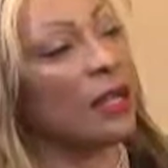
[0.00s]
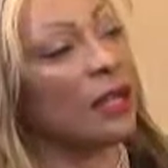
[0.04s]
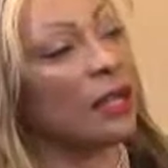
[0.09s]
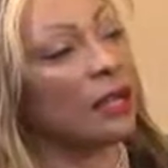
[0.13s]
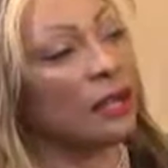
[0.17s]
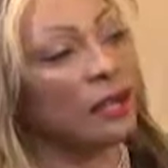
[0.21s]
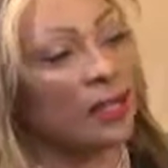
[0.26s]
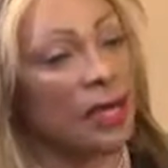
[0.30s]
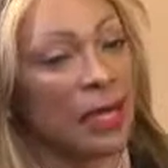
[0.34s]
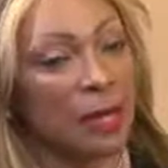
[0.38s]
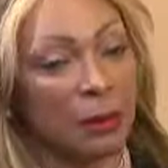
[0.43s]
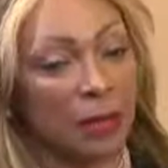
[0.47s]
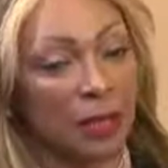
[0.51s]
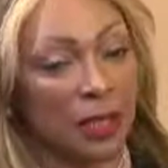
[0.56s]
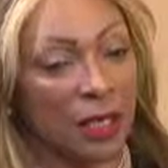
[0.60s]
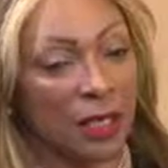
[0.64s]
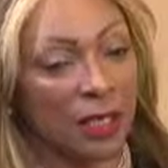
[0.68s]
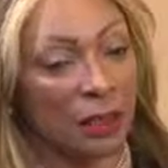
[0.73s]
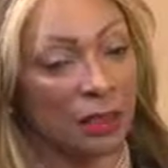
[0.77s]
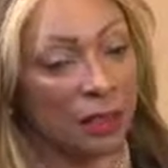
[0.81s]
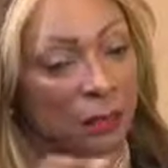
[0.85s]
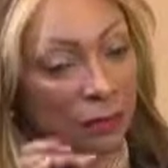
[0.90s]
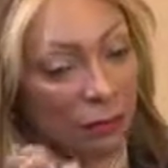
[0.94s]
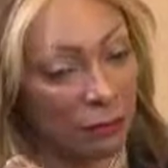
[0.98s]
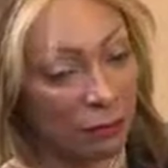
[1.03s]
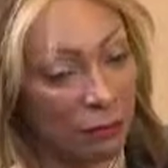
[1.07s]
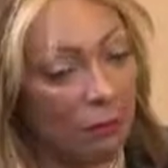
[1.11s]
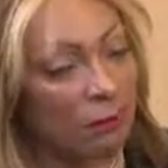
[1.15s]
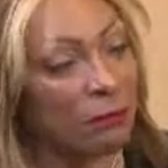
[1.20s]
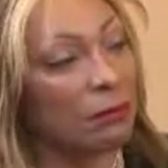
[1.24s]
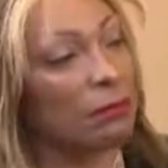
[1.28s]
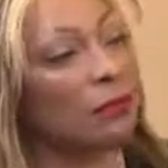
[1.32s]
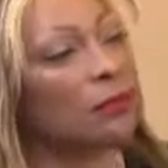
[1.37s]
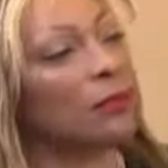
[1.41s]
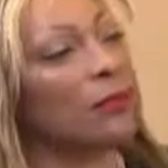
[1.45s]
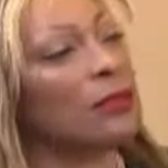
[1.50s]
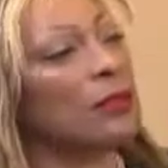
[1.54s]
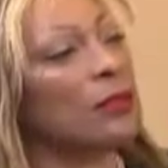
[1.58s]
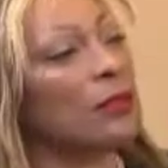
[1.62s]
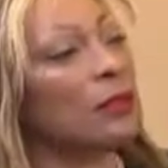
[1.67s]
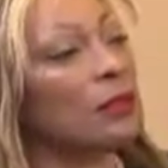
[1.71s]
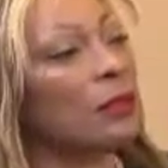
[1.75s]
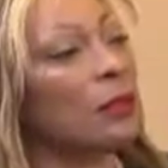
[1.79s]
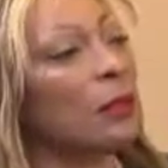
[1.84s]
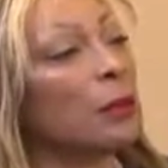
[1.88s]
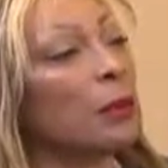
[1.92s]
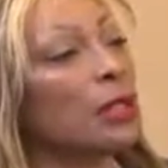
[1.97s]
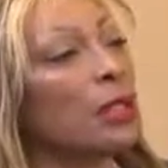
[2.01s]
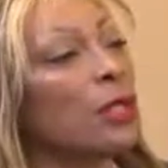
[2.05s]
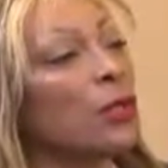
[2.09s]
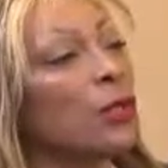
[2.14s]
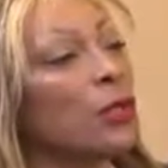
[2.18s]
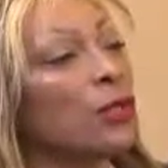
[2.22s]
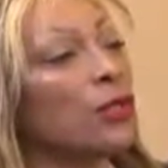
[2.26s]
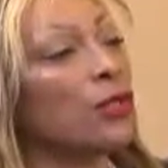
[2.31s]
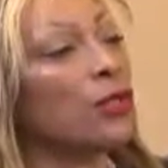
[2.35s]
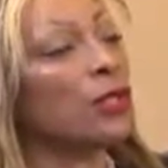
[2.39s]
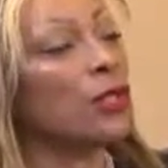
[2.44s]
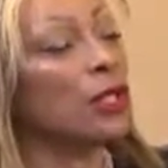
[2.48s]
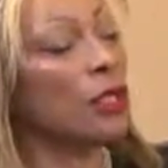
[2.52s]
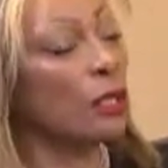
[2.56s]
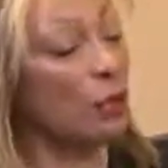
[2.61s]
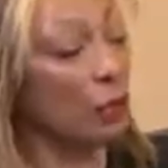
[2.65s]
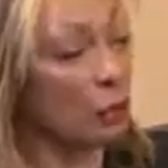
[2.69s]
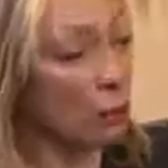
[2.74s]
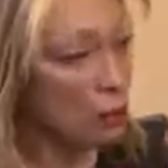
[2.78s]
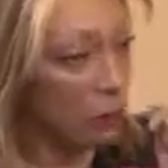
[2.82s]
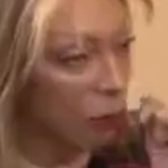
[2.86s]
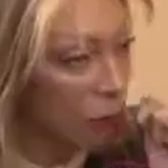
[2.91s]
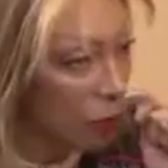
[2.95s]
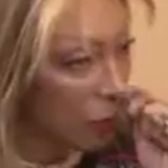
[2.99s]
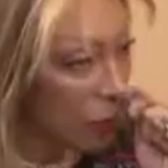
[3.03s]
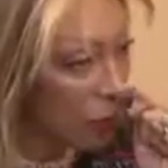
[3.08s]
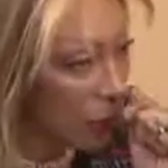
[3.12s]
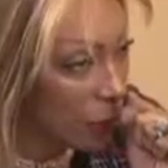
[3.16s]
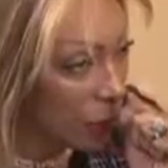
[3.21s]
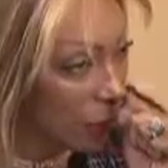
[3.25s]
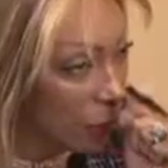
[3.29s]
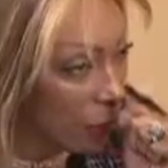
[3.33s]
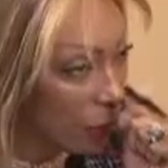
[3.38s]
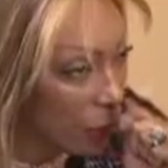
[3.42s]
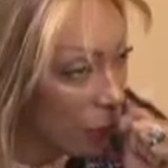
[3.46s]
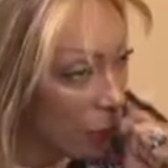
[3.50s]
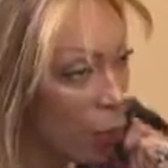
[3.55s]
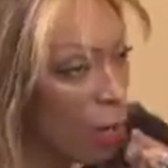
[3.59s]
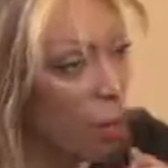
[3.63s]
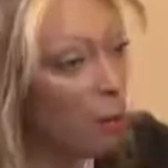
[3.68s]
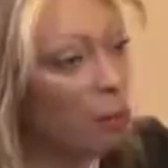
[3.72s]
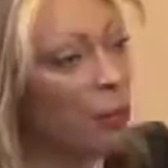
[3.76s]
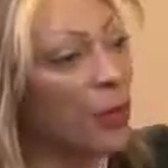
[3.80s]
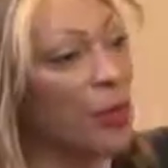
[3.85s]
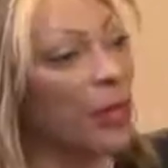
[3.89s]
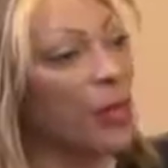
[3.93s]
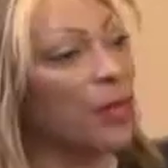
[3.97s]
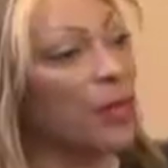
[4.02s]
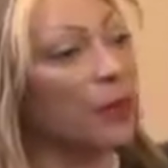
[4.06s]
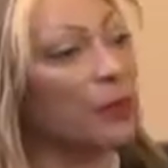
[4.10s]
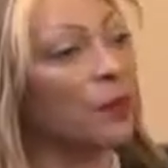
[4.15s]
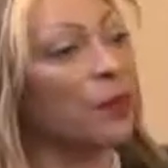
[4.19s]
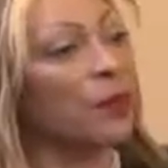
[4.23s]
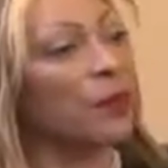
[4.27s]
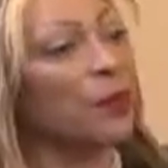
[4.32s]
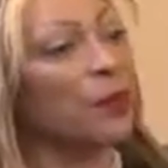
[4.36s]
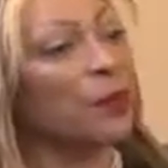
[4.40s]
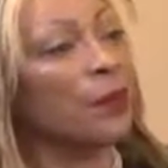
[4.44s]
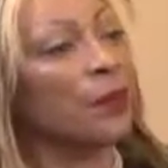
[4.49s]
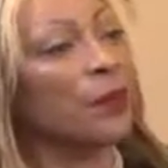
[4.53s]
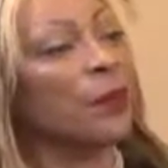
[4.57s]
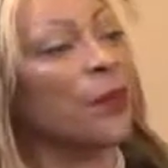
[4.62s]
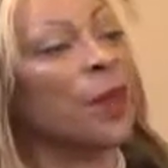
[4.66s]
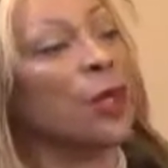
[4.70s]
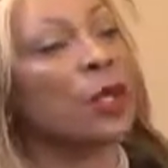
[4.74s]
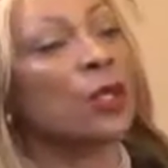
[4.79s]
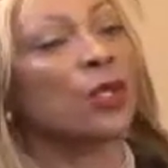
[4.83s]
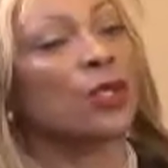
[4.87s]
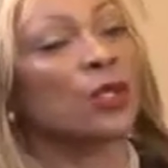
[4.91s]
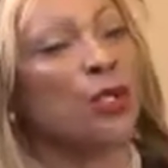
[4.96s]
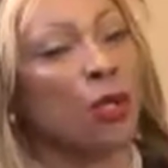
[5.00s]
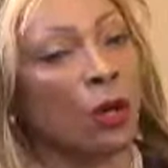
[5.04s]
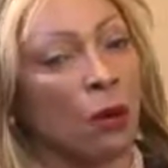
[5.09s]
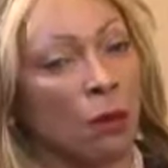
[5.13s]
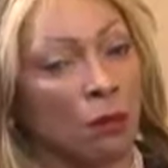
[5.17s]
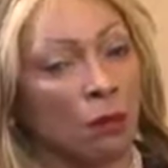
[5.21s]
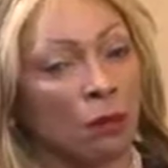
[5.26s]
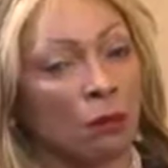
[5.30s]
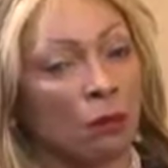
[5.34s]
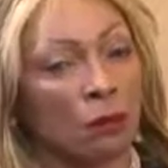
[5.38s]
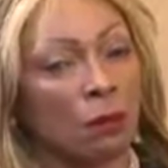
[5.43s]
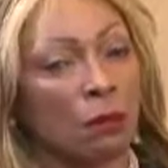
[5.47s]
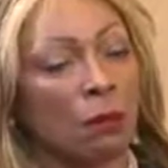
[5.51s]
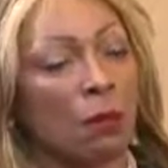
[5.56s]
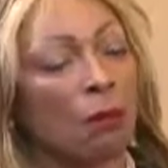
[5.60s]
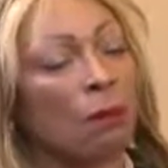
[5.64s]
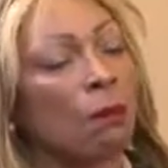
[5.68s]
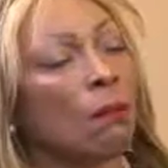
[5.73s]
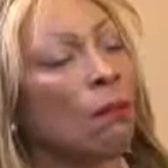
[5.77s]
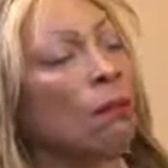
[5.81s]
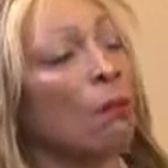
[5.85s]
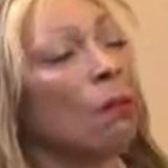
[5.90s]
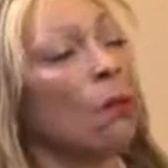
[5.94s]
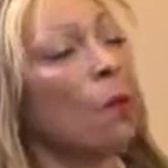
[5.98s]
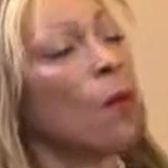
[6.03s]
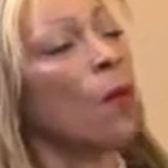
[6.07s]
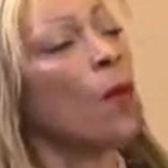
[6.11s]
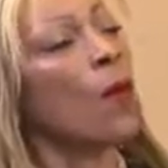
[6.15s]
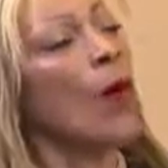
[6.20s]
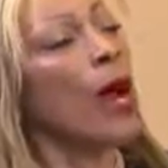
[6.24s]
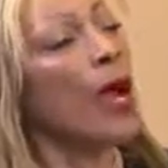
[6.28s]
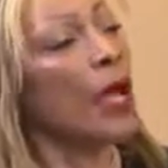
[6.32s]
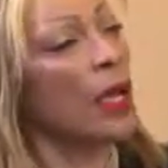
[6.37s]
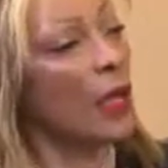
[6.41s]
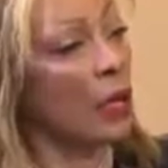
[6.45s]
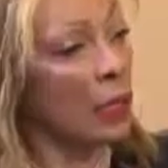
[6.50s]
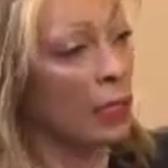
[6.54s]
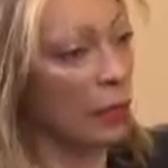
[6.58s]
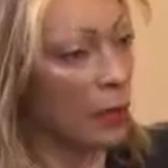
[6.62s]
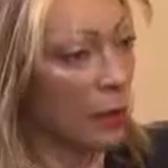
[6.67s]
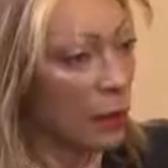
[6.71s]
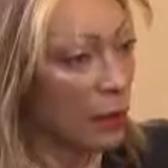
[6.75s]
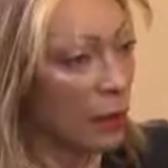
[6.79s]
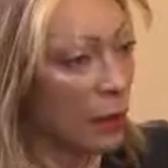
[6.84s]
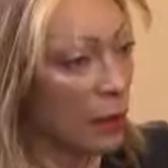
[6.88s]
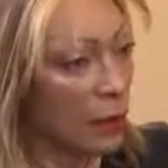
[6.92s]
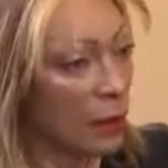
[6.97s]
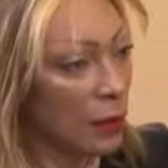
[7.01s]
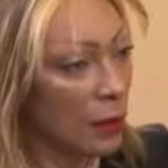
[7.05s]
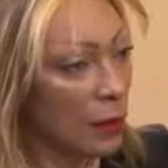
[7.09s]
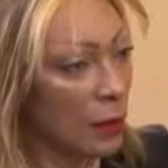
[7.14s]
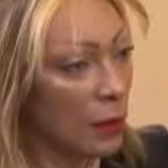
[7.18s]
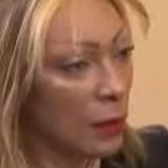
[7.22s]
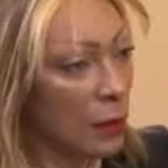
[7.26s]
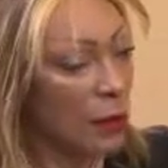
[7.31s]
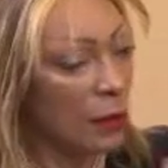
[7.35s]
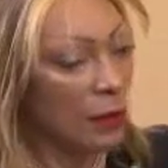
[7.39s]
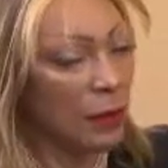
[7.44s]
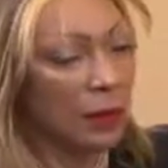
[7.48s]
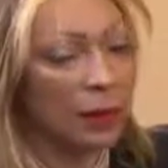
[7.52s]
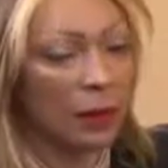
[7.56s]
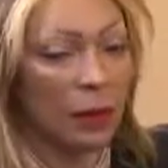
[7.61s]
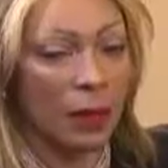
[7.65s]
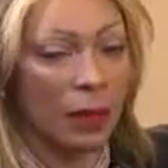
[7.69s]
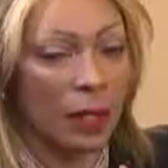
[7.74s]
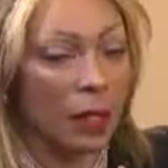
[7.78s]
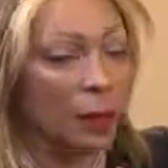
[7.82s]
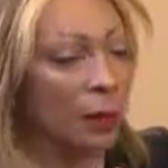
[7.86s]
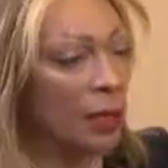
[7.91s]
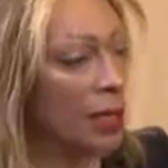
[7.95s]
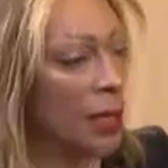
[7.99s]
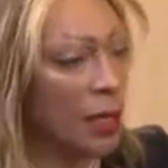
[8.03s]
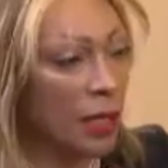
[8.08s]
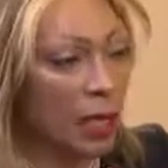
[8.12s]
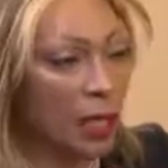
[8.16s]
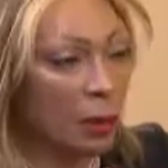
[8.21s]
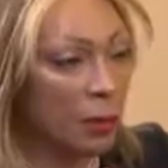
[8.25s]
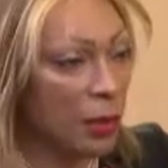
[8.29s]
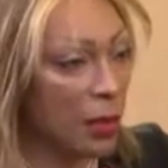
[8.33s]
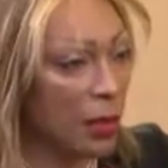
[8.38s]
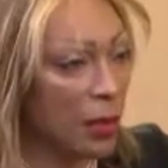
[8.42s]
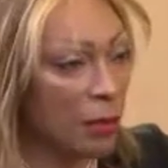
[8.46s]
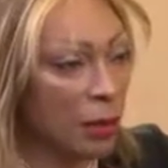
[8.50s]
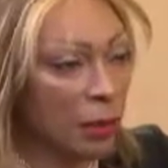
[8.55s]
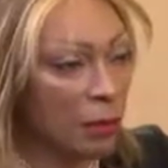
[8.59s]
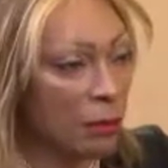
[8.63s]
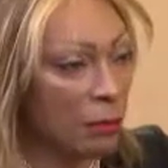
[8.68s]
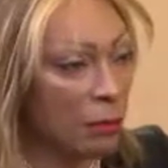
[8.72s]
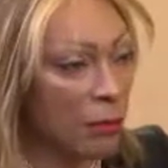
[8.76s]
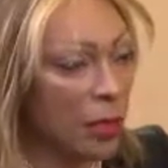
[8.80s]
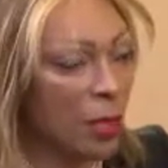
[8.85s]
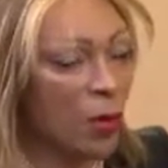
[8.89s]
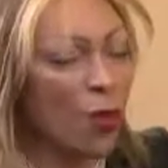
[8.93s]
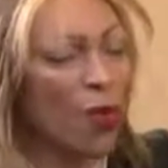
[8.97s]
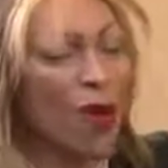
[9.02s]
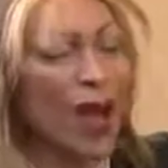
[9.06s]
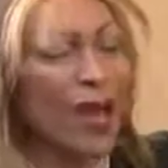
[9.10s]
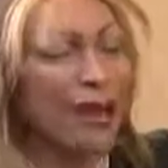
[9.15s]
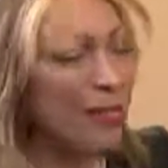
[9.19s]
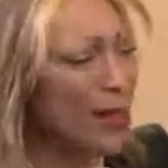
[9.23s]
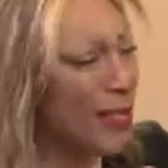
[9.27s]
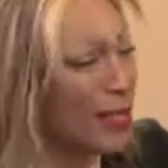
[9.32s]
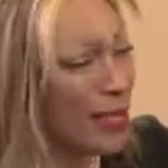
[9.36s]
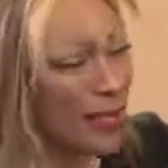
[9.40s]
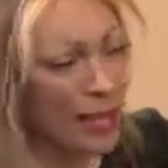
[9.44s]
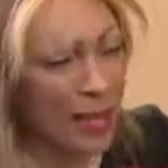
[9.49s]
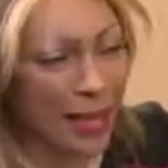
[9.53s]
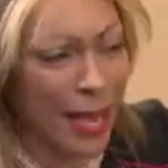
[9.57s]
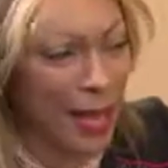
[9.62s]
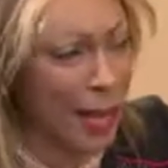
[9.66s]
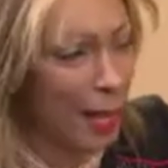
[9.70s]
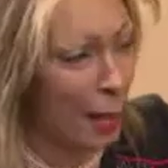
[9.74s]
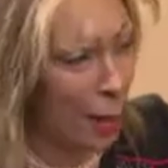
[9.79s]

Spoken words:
at the time said, no matter what you do, own your own company. So, why limited liability company? Why register a